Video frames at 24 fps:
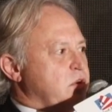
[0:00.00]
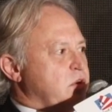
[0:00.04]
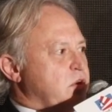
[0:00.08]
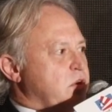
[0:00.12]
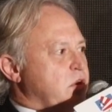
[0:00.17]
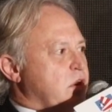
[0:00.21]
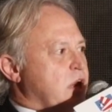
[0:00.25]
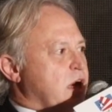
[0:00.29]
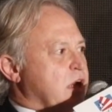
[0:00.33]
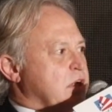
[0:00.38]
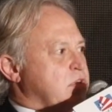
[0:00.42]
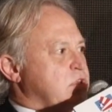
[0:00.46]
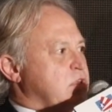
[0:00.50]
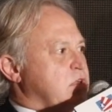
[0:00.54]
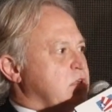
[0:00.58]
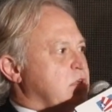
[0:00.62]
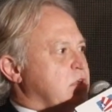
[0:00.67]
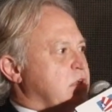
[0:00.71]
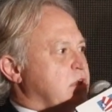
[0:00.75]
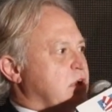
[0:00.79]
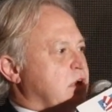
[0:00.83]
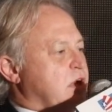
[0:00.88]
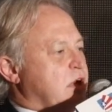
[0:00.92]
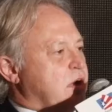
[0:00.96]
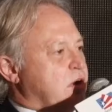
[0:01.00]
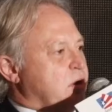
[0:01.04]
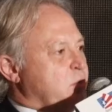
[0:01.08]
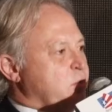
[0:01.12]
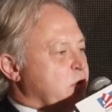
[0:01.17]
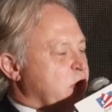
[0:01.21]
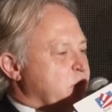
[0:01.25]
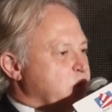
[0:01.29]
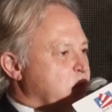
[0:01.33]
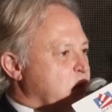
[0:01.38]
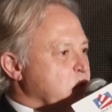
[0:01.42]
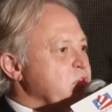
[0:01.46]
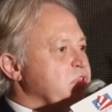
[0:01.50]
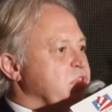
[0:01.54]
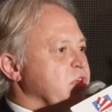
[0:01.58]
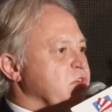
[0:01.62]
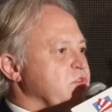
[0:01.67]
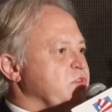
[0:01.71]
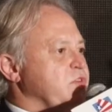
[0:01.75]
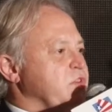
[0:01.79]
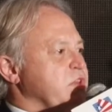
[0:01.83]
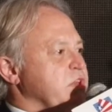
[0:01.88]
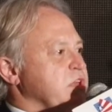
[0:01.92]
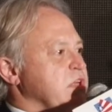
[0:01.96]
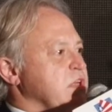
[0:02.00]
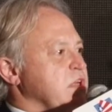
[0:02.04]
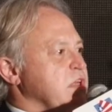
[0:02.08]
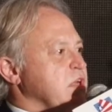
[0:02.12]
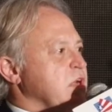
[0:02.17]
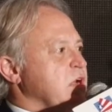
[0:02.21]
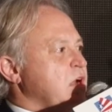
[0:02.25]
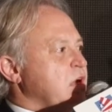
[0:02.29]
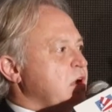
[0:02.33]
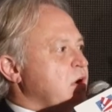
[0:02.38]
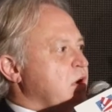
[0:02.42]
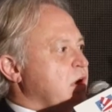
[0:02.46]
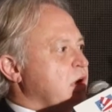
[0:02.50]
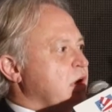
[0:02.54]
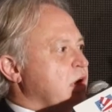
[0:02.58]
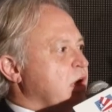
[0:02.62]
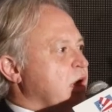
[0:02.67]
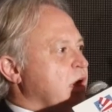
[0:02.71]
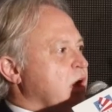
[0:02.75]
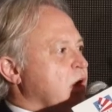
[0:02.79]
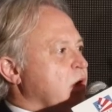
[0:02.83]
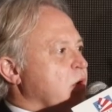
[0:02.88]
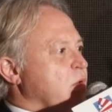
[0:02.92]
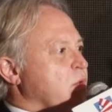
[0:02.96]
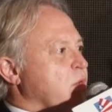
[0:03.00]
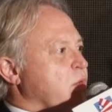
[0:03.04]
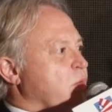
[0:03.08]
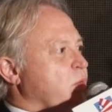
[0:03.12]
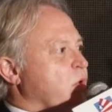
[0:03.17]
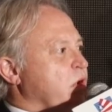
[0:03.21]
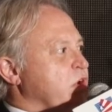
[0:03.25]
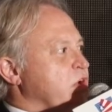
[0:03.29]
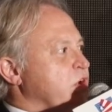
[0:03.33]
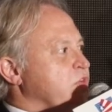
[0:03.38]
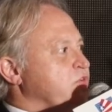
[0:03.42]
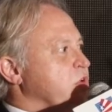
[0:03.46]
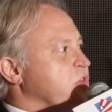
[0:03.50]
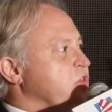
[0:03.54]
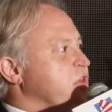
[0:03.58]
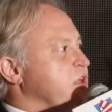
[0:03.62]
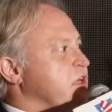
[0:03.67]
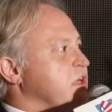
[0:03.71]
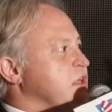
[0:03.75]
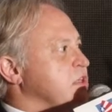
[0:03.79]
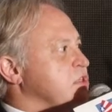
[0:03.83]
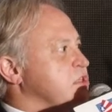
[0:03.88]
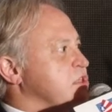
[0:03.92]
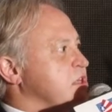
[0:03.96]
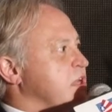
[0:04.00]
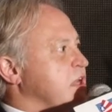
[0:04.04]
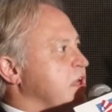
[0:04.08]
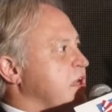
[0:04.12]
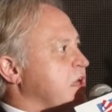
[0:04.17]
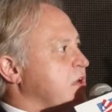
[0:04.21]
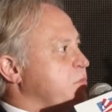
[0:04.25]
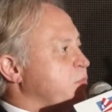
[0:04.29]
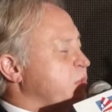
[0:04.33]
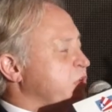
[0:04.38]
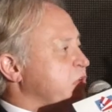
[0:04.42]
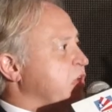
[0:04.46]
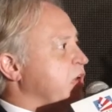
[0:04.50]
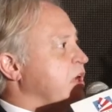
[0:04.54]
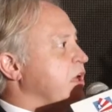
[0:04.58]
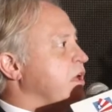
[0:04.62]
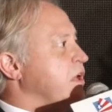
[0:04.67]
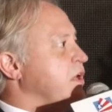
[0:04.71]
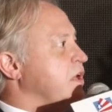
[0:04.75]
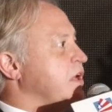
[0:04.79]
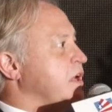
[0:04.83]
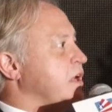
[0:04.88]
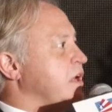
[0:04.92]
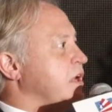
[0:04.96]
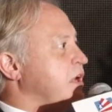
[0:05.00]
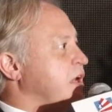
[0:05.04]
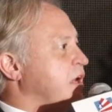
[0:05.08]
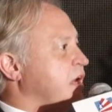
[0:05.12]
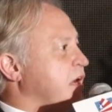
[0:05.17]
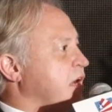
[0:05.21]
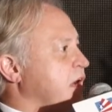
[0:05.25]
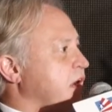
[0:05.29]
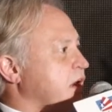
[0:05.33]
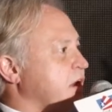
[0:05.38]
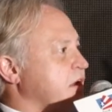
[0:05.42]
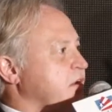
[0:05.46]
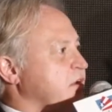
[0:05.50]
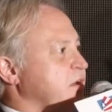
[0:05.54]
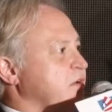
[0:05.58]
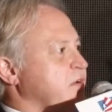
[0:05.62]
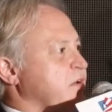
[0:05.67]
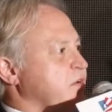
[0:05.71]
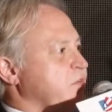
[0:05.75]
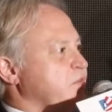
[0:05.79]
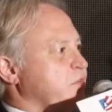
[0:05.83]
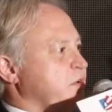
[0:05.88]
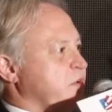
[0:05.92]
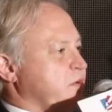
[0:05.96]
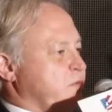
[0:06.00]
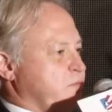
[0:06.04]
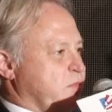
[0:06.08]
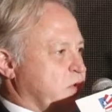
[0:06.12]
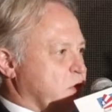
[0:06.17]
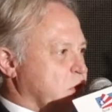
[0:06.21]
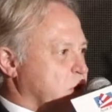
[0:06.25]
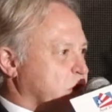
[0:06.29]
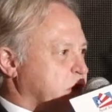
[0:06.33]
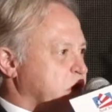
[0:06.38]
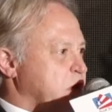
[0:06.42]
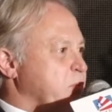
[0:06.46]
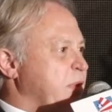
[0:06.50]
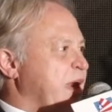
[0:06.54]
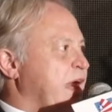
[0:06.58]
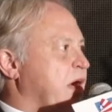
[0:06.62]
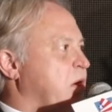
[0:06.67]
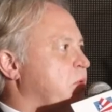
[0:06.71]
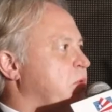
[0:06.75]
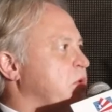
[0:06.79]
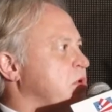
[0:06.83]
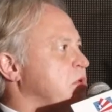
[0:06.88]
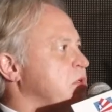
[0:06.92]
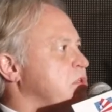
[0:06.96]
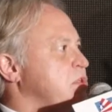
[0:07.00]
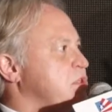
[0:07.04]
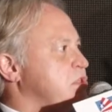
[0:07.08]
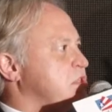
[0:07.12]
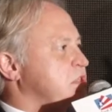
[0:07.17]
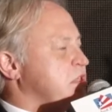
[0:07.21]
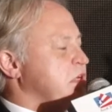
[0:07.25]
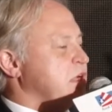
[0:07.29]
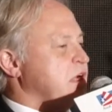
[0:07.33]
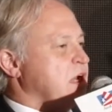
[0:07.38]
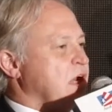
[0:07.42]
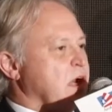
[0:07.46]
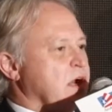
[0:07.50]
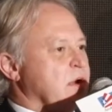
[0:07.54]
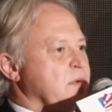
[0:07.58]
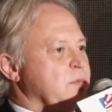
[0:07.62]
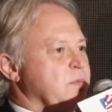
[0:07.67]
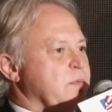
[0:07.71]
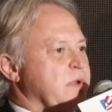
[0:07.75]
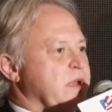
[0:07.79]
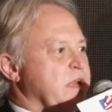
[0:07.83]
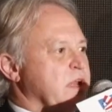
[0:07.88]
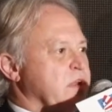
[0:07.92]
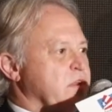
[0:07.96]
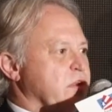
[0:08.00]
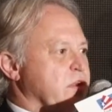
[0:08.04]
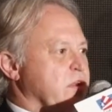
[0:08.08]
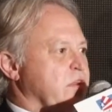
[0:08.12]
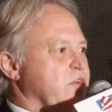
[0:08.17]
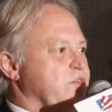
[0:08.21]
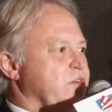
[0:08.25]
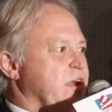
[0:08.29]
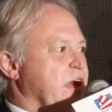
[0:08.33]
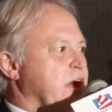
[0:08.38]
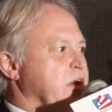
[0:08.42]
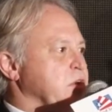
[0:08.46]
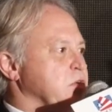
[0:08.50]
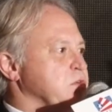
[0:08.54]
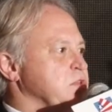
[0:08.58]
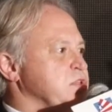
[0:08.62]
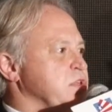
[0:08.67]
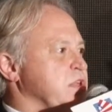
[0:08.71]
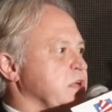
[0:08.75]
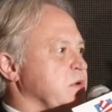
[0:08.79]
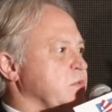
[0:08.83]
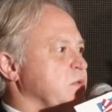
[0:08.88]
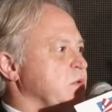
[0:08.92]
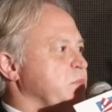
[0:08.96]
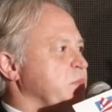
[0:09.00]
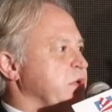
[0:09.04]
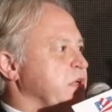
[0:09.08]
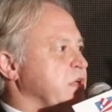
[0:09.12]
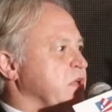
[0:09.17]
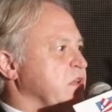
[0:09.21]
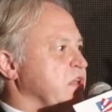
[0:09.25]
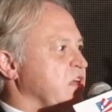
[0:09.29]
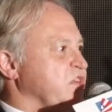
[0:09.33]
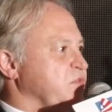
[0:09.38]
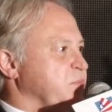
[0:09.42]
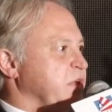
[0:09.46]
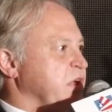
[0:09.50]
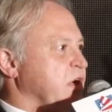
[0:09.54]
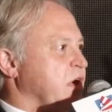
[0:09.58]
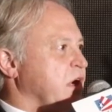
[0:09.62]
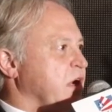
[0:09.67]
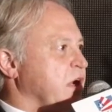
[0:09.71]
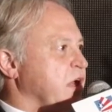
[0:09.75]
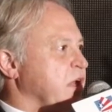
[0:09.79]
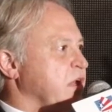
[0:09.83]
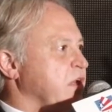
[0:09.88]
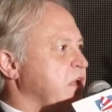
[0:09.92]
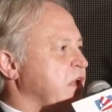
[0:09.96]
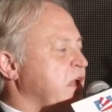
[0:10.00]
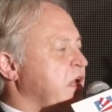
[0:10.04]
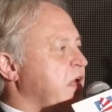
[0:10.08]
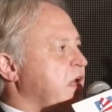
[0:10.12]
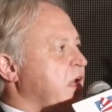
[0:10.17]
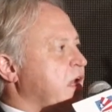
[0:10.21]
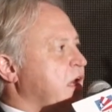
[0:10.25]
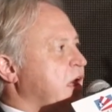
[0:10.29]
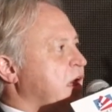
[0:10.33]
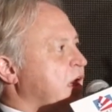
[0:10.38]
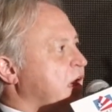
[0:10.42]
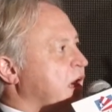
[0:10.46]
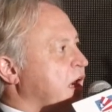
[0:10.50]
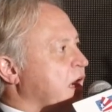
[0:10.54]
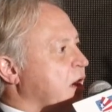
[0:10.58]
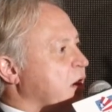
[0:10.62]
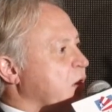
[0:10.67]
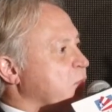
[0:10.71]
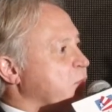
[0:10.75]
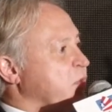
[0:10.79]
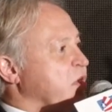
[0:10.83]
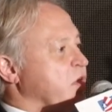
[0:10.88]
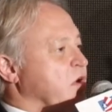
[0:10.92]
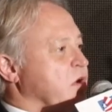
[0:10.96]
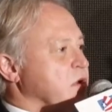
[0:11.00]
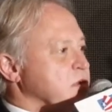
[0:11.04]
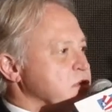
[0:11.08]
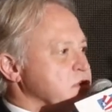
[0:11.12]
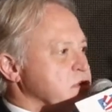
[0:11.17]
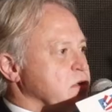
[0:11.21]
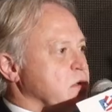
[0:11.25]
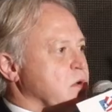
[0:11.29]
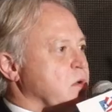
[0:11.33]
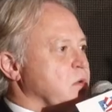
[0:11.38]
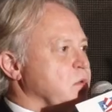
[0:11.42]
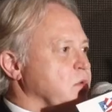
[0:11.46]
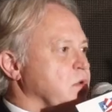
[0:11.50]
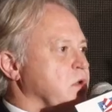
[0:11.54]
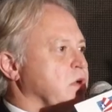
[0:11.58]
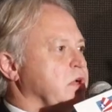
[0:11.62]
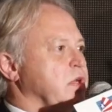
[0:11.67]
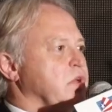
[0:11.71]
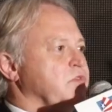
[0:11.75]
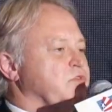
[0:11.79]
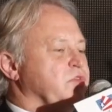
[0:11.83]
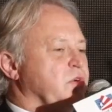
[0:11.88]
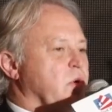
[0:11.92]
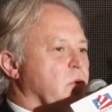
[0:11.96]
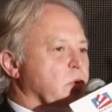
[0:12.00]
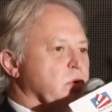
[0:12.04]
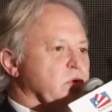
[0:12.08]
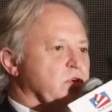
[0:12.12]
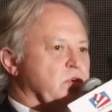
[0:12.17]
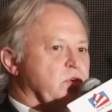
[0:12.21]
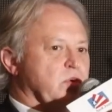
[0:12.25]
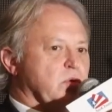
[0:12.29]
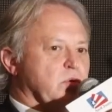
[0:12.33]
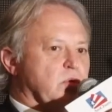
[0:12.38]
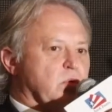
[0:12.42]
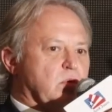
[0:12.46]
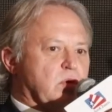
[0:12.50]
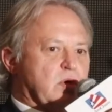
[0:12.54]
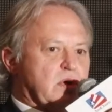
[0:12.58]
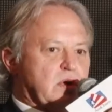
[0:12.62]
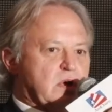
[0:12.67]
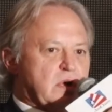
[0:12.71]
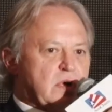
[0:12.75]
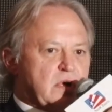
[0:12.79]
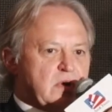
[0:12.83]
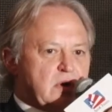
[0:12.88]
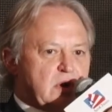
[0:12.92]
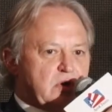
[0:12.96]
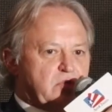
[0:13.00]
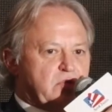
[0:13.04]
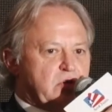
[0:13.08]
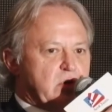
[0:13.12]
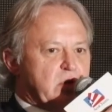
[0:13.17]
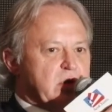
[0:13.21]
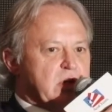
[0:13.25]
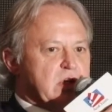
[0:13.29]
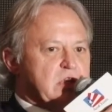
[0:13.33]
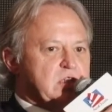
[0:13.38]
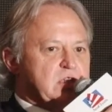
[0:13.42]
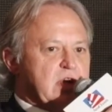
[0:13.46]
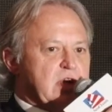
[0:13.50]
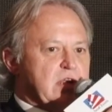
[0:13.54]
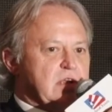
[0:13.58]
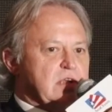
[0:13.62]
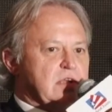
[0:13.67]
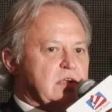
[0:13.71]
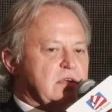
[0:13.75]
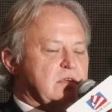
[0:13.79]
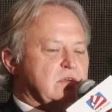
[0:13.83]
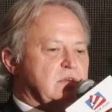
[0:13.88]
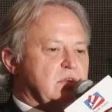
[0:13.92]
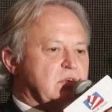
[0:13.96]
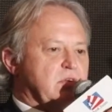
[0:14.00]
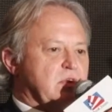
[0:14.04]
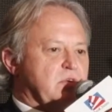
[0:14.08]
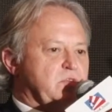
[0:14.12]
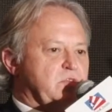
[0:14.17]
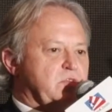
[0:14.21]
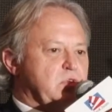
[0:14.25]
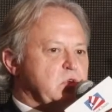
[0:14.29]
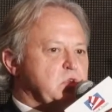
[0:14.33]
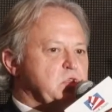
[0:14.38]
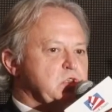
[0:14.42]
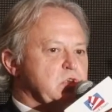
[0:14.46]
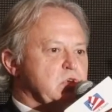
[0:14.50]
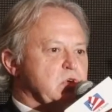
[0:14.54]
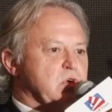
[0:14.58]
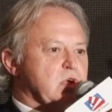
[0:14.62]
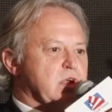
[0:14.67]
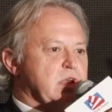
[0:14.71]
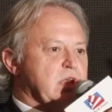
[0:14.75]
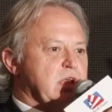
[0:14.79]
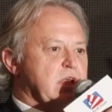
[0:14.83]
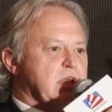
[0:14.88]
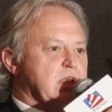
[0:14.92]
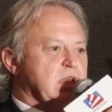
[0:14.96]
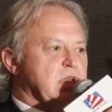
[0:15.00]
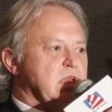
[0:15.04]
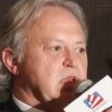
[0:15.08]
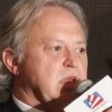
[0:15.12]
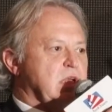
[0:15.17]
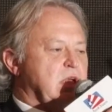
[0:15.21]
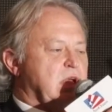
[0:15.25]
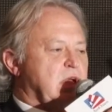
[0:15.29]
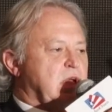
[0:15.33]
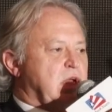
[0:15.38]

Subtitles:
not both of the wonderful things that have been done looking backwards and the values that were being left behind, but also looking forward to a very exciting future ahead.